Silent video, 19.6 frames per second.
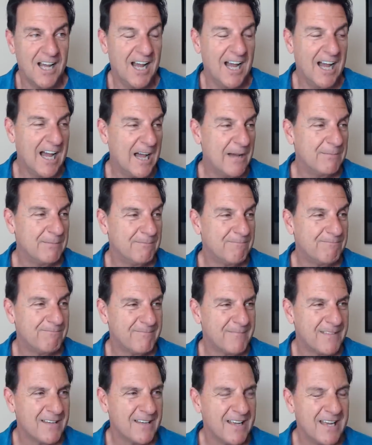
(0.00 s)
Um,
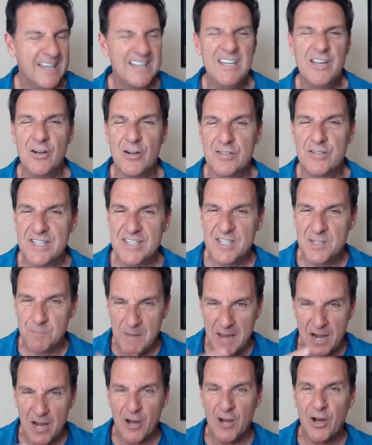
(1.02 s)
you know, to
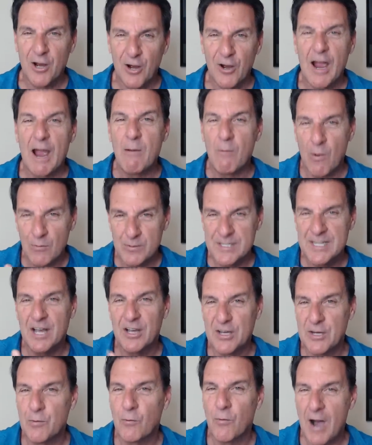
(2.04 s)
spare her, I won't
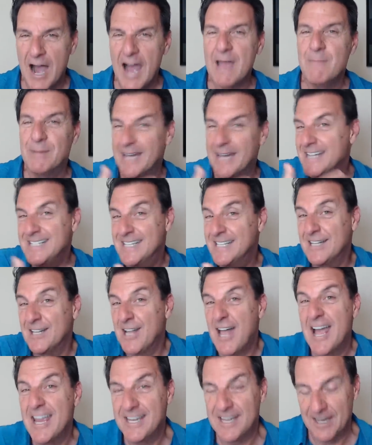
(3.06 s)
tell you why, but I didn't
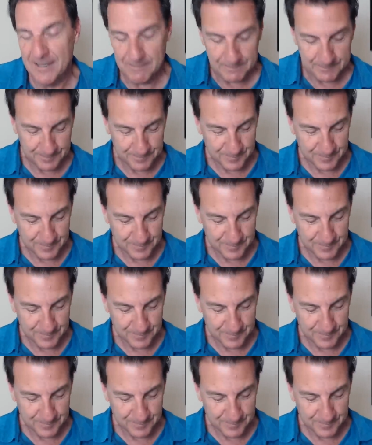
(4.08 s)
like it.